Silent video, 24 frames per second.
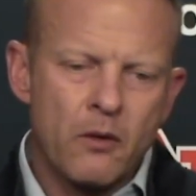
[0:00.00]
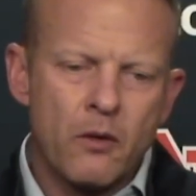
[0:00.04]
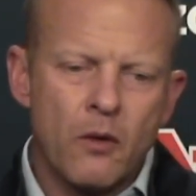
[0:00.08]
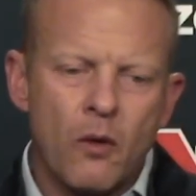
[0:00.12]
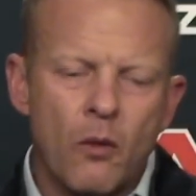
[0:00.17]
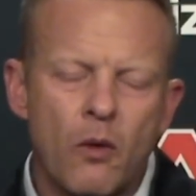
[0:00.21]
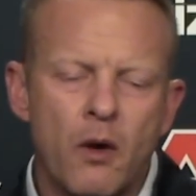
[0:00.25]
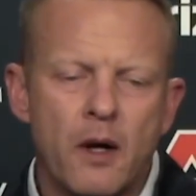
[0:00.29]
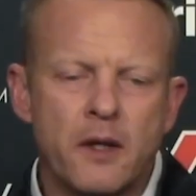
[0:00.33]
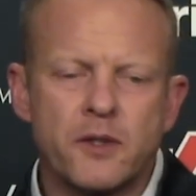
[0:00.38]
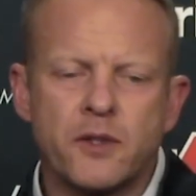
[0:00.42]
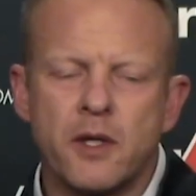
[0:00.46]

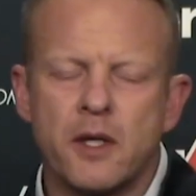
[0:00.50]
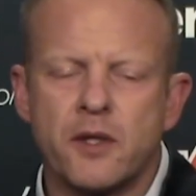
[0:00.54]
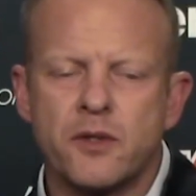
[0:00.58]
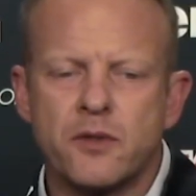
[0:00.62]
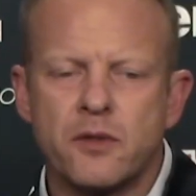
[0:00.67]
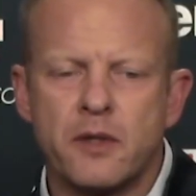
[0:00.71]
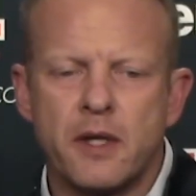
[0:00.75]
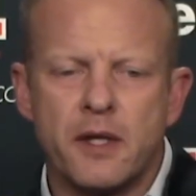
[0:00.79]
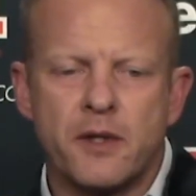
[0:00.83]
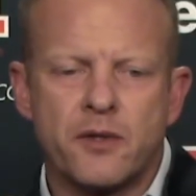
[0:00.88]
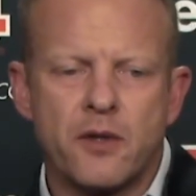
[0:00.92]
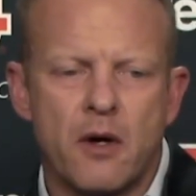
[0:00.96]
Well,
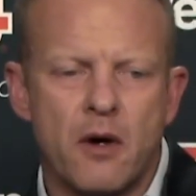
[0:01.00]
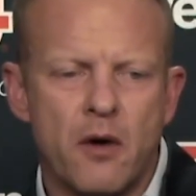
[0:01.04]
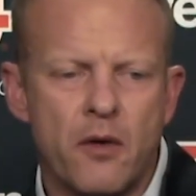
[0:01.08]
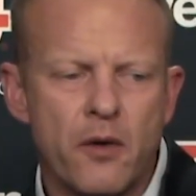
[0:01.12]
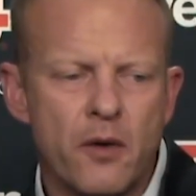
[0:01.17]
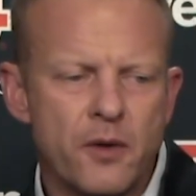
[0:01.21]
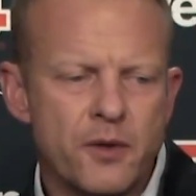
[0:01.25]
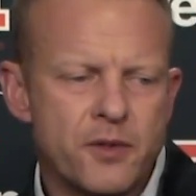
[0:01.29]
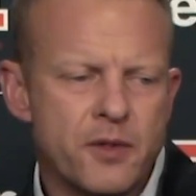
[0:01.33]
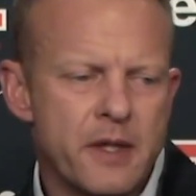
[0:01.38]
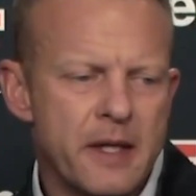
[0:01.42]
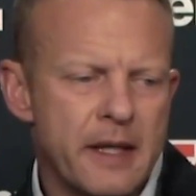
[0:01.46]
it's all
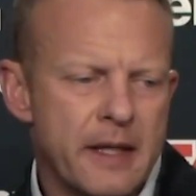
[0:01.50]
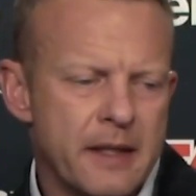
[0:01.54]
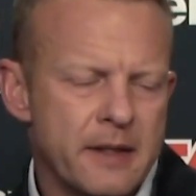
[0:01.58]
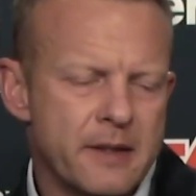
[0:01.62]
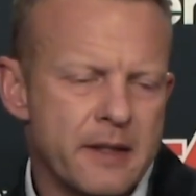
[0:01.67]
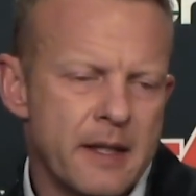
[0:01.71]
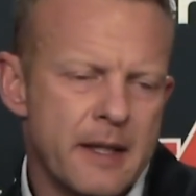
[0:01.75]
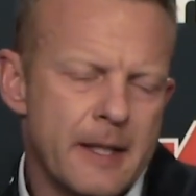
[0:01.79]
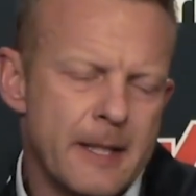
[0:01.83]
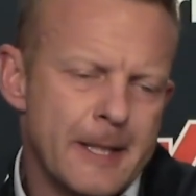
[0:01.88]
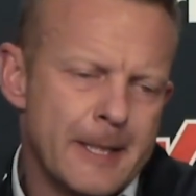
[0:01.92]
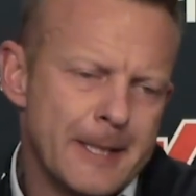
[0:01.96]
those things. you
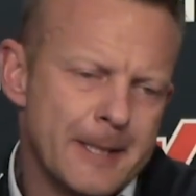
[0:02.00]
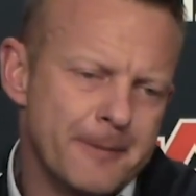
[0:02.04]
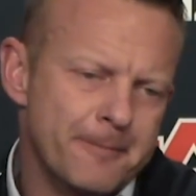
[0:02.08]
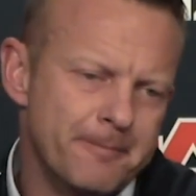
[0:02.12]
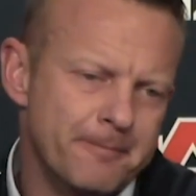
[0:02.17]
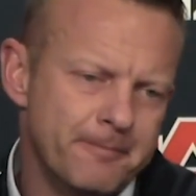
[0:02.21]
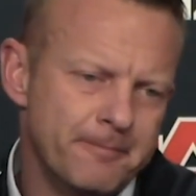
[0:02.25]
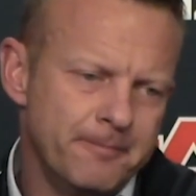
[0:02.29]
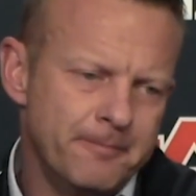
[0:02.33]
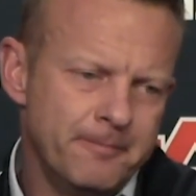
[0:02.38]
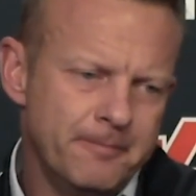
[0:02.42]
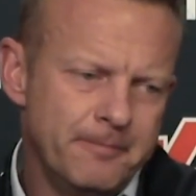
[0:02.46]

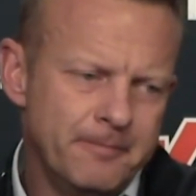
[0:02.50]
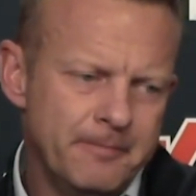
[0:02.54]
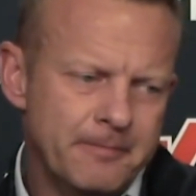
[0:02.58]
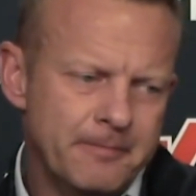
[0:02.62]
know,